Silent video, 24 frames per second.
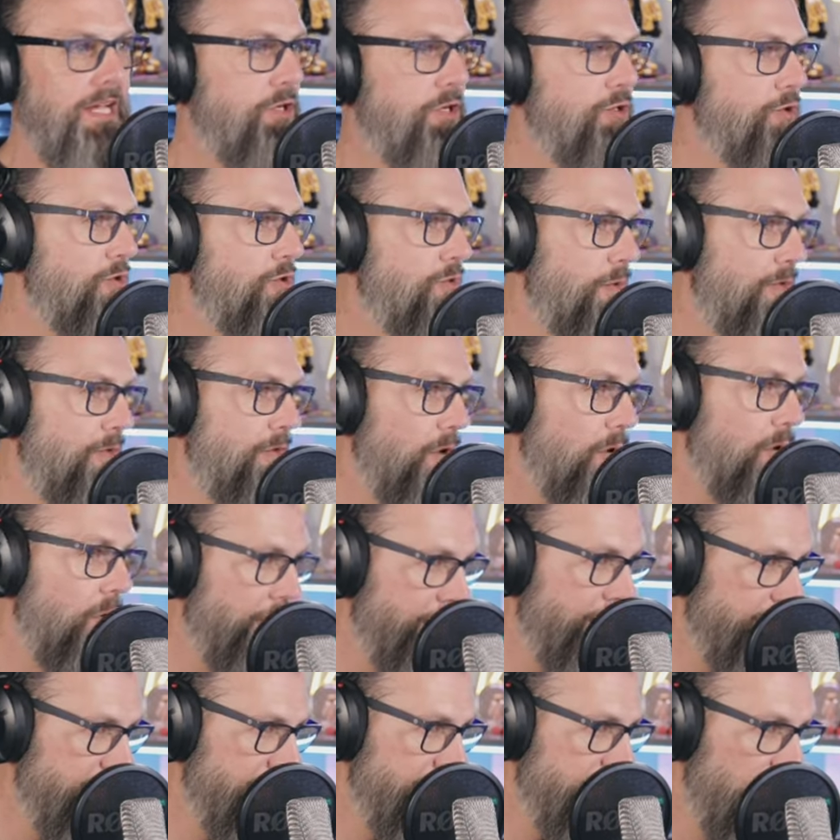on my issues with our
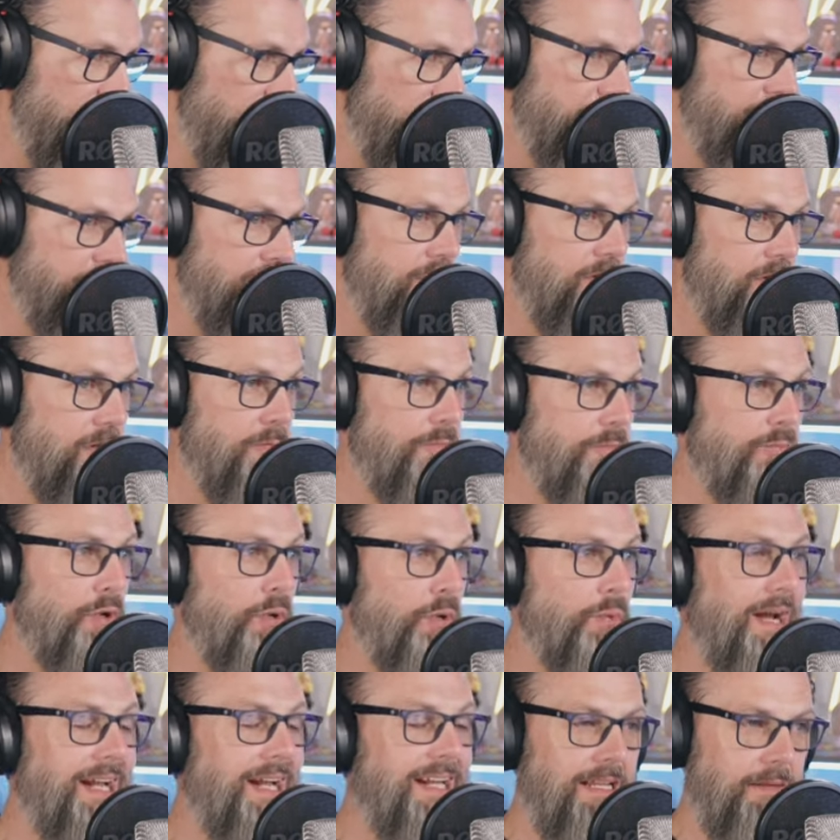oldest son and started
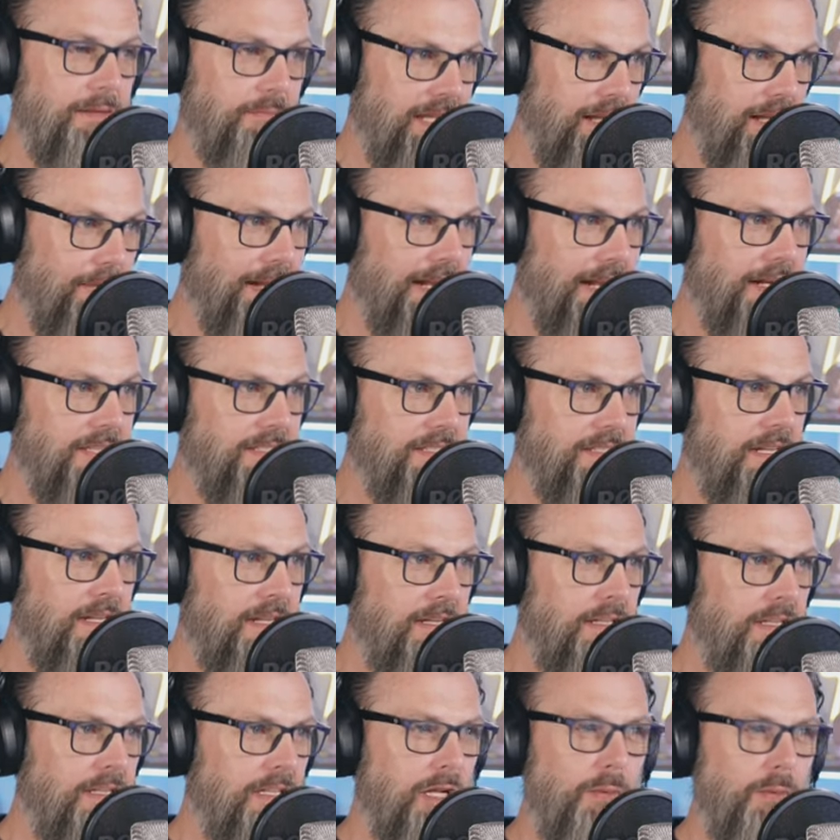berating me about it.
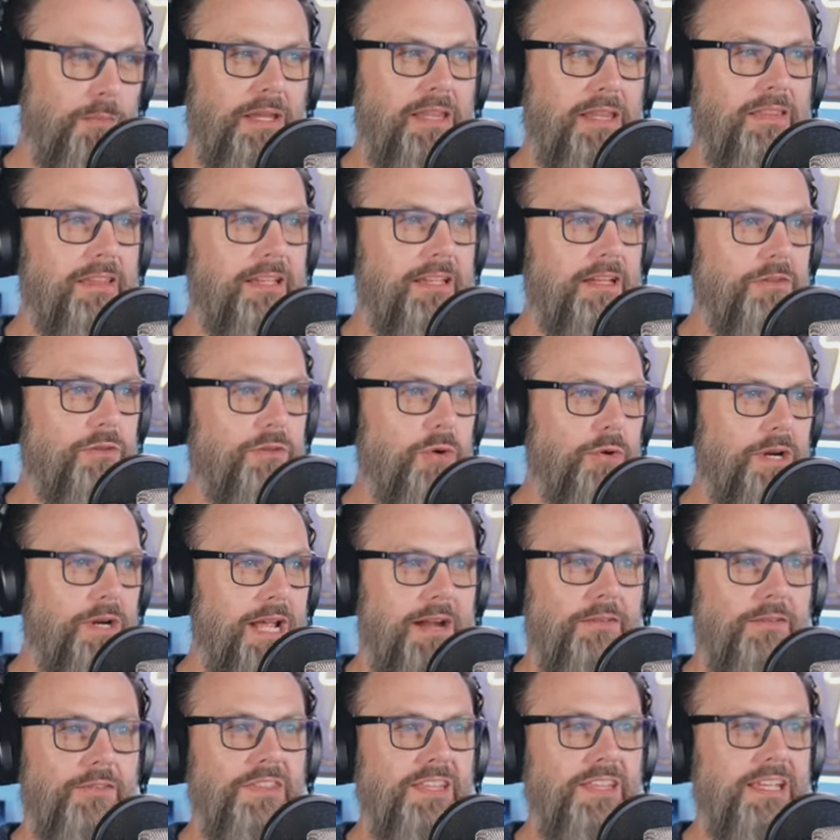Completely ignored
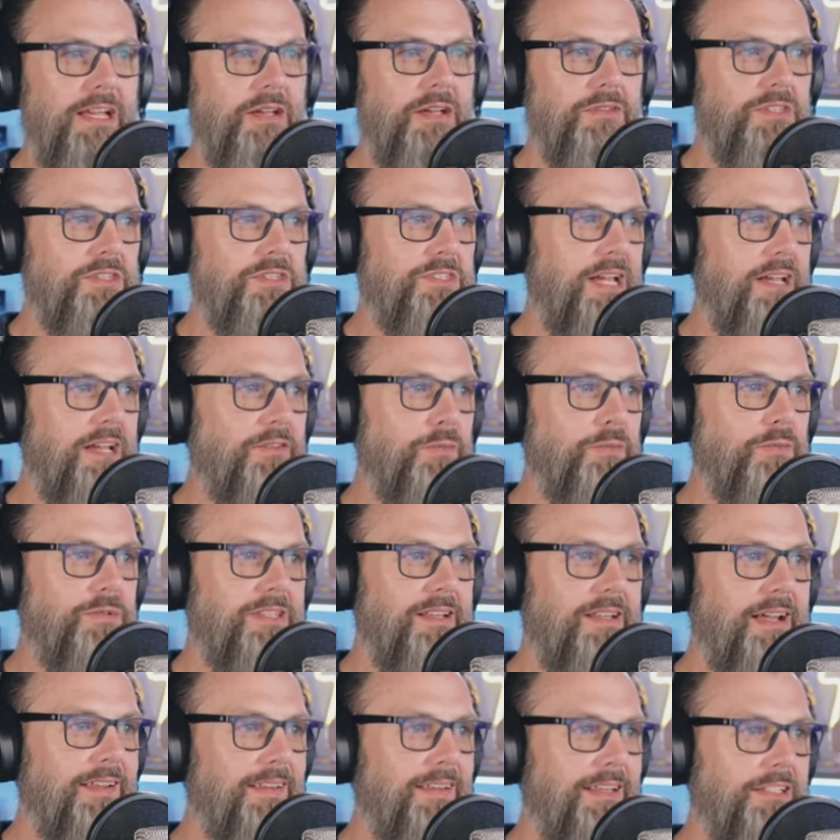everything else aside from
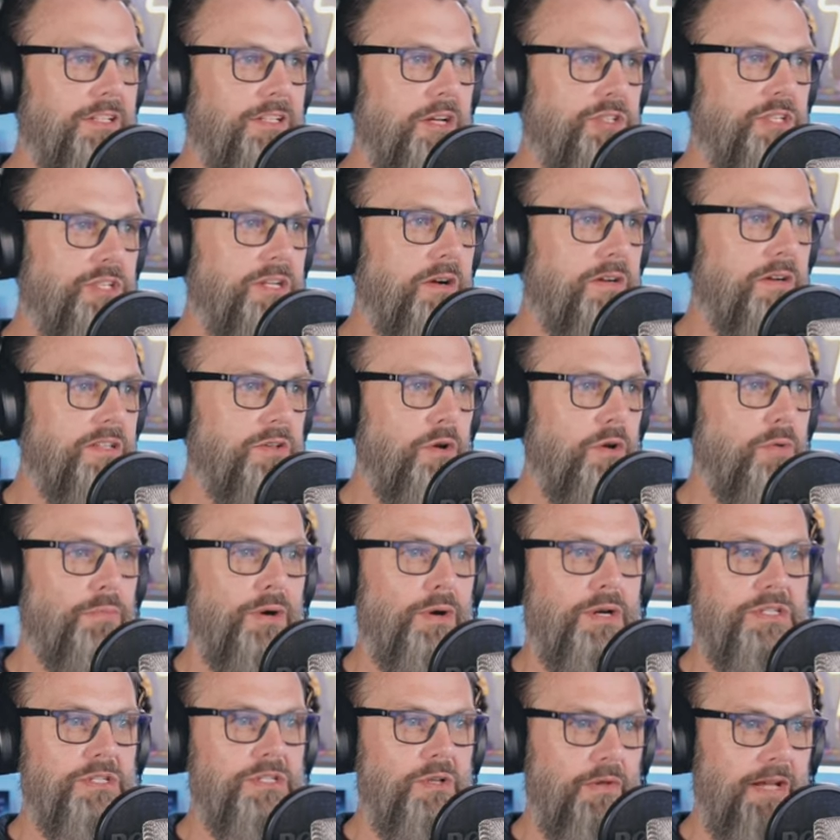slightly touching on his own
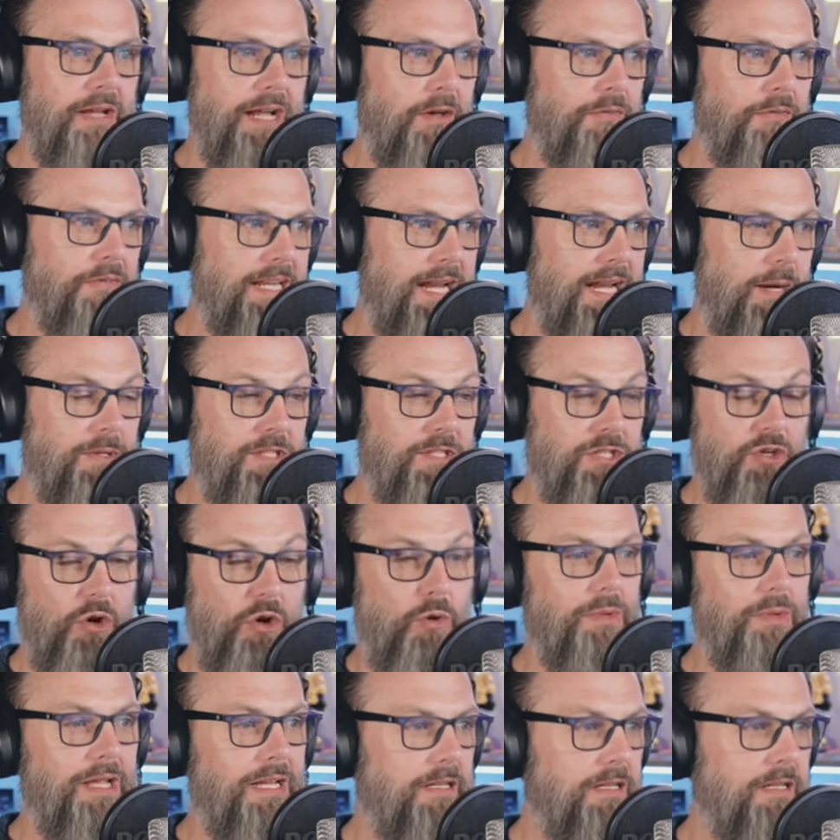personal health and how it's
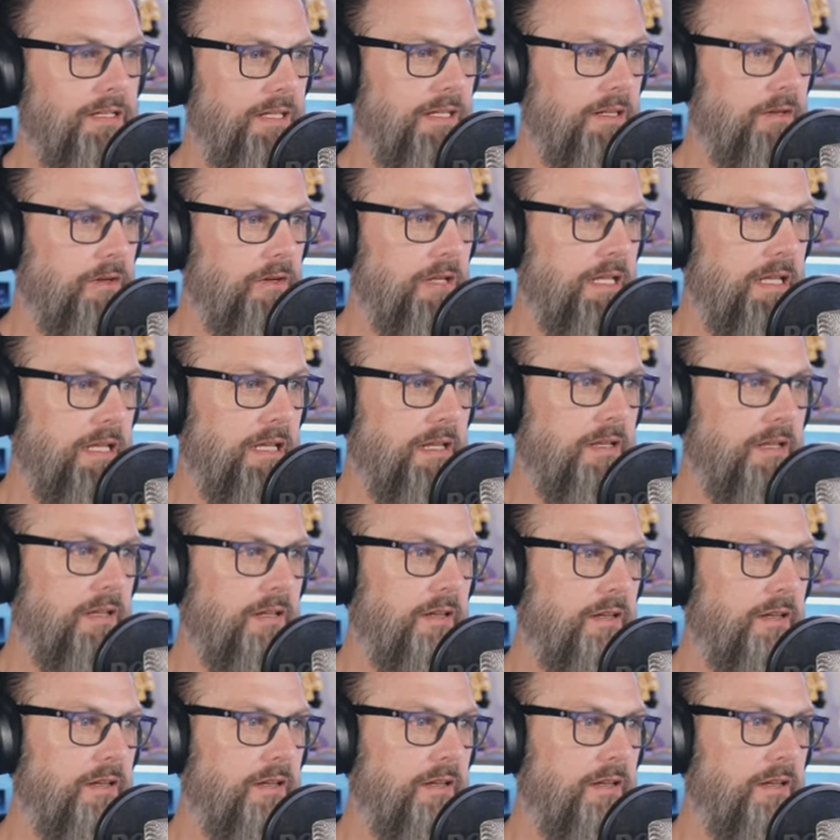no big deal.